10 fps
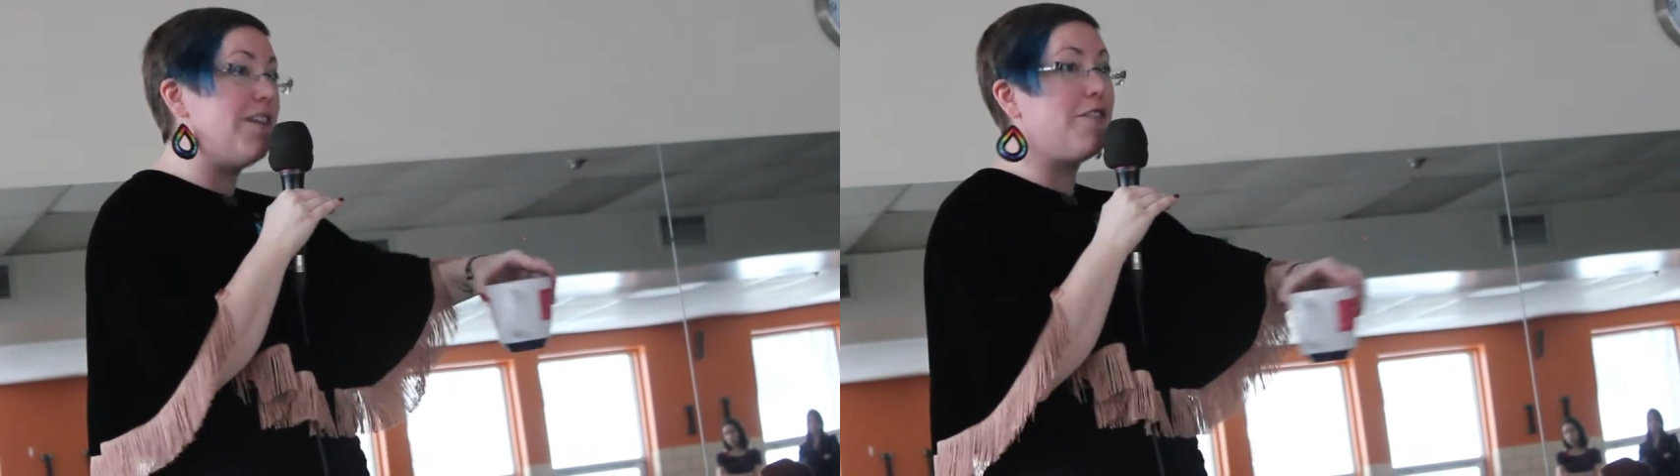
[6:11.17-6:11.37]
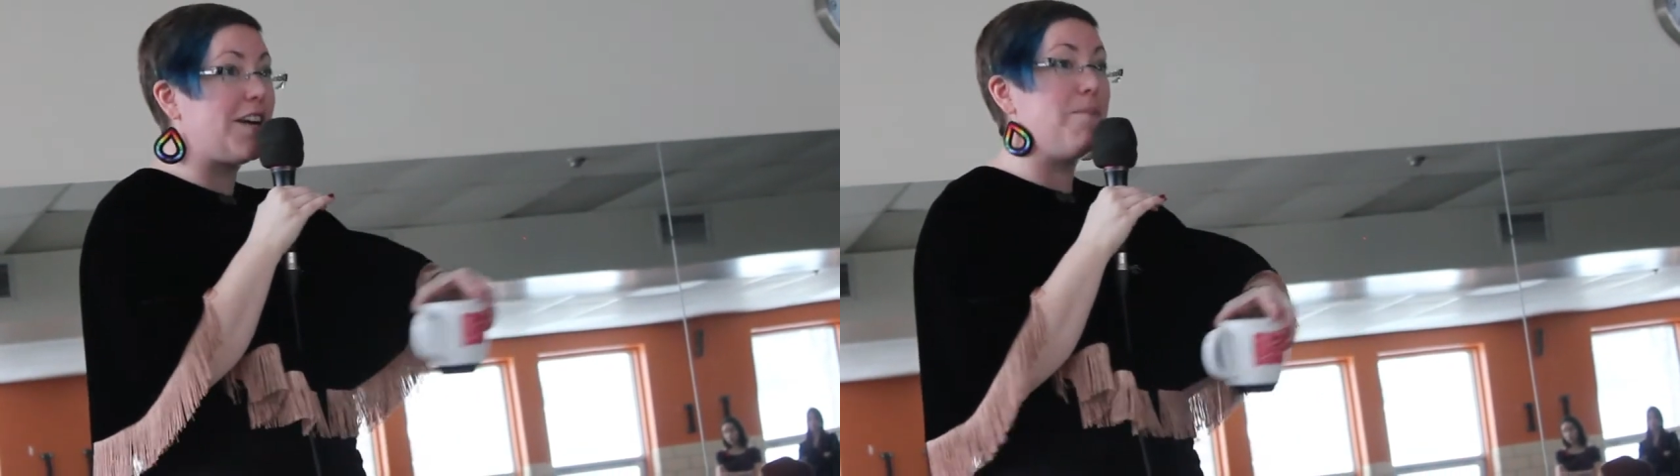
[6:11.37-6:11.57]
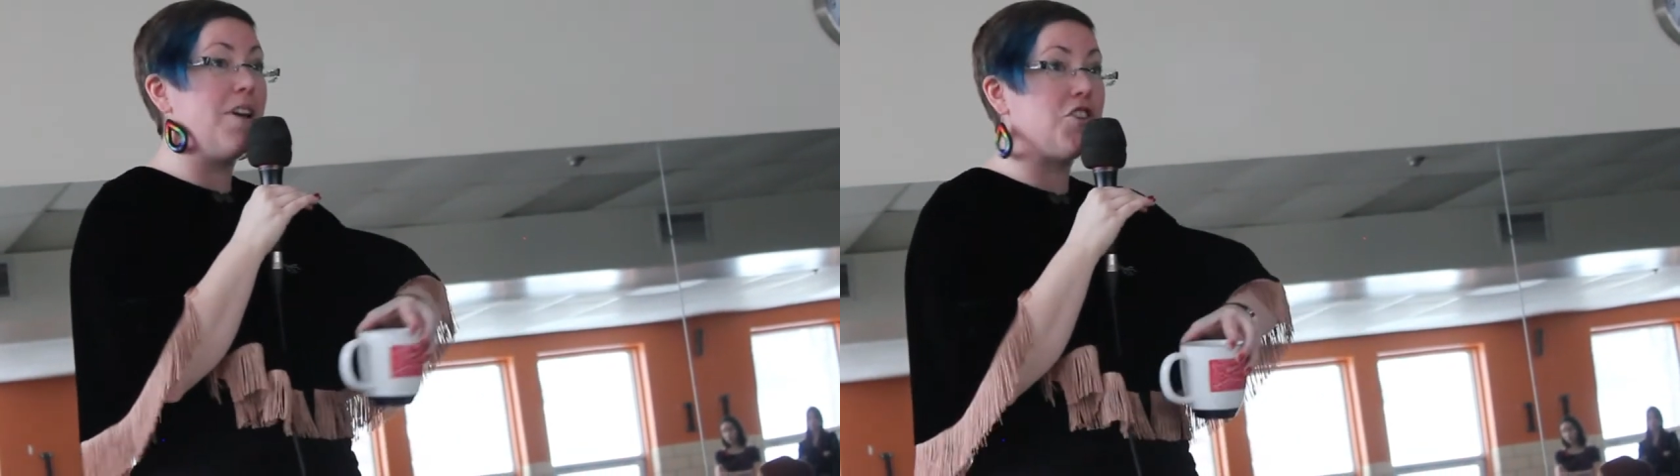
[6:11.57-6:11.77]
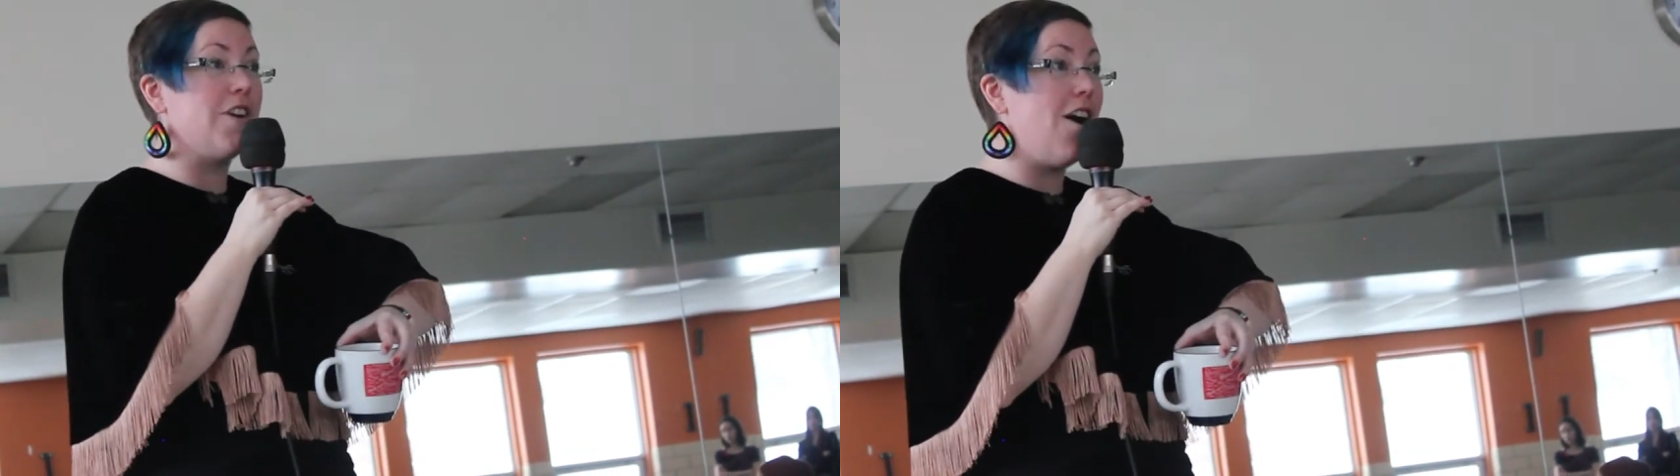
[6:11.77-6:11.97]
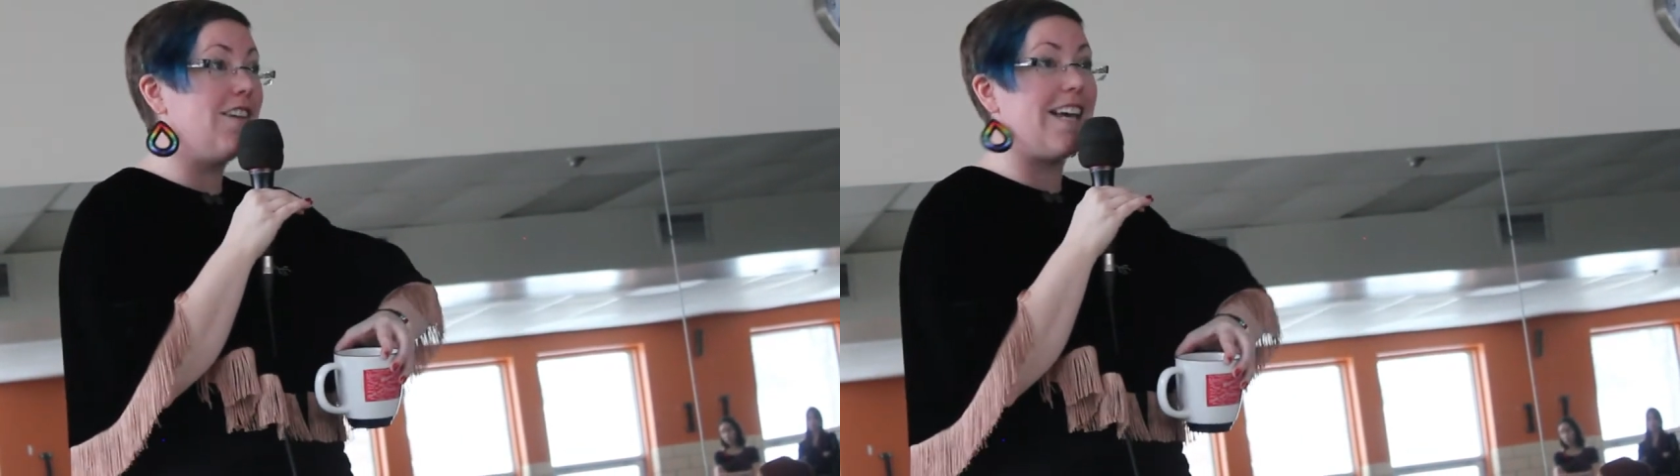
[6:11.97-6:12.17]
frickin'
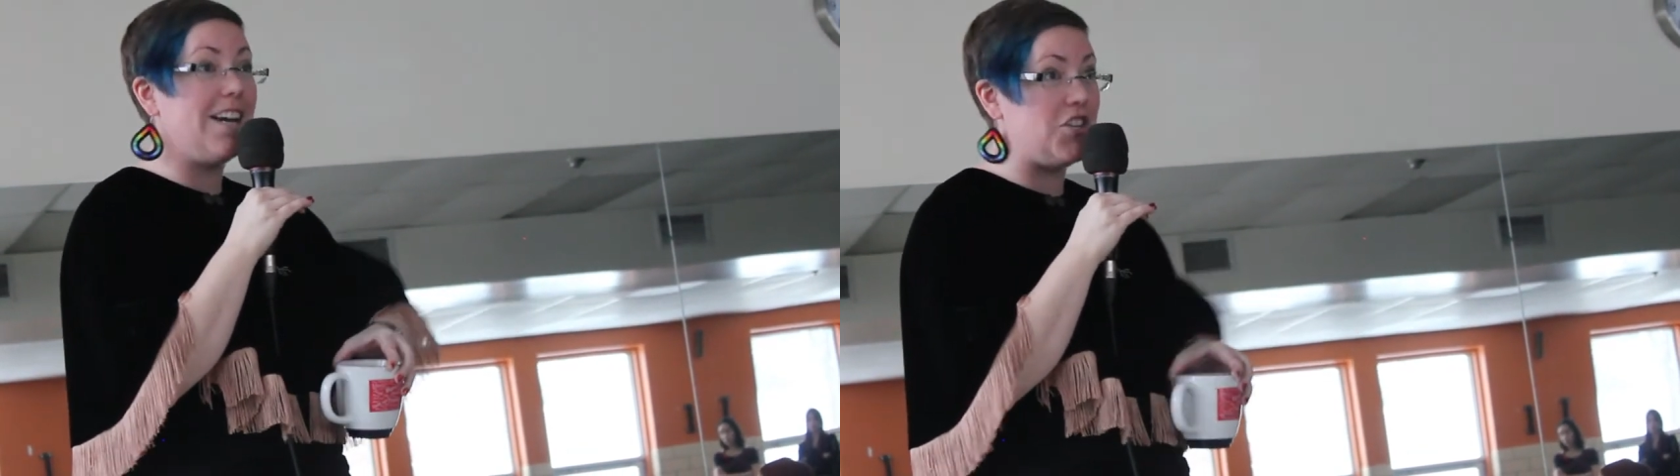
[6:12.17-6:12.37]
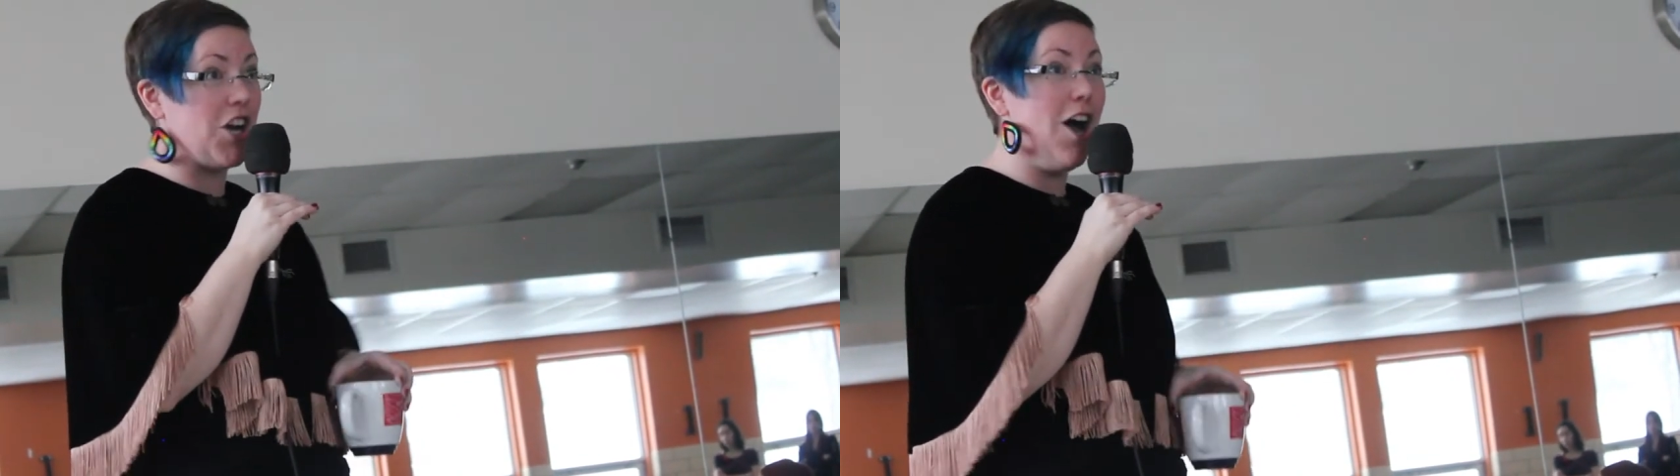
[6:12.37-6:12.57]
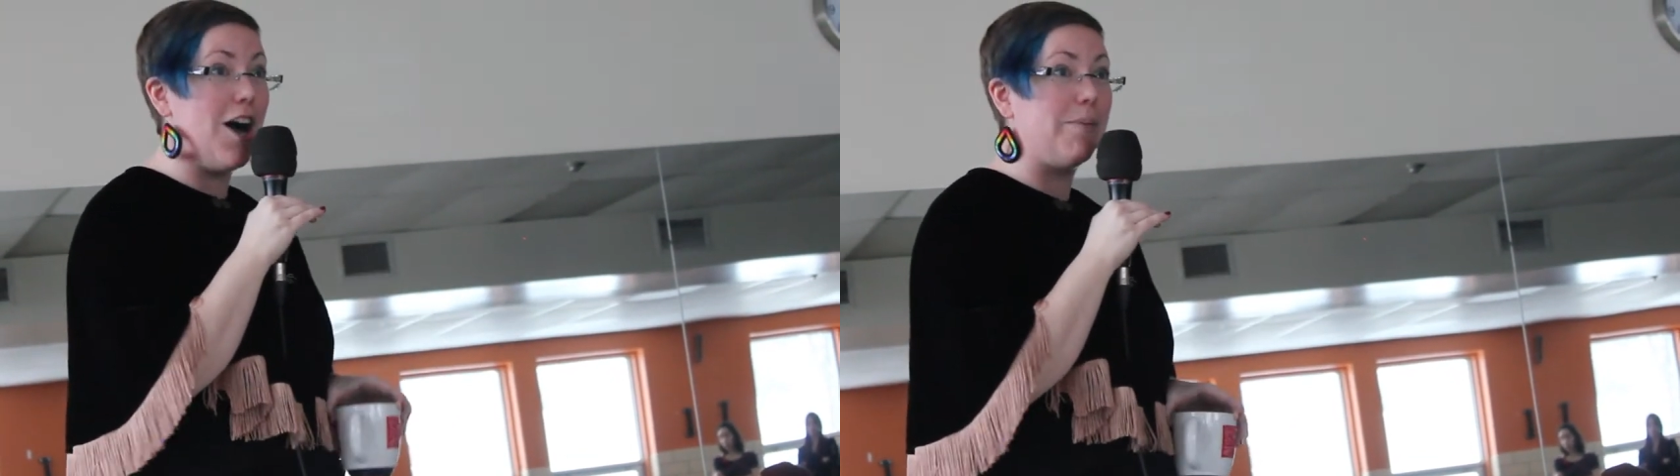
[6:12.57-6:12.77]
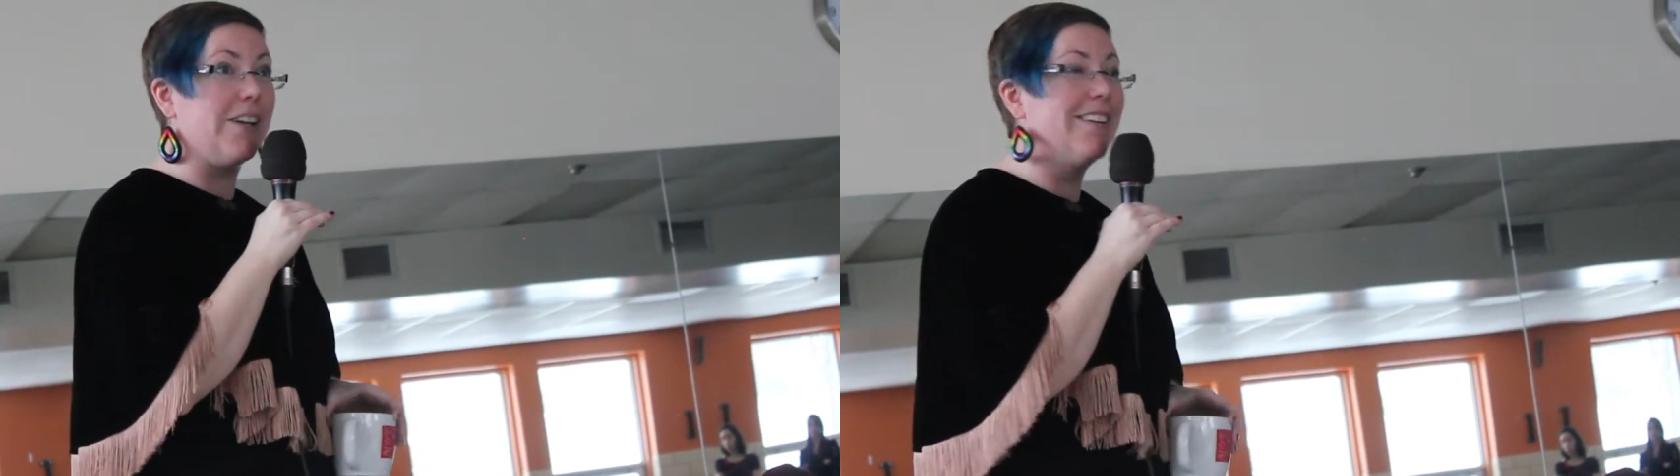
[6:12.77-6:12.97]
Montreal to get a job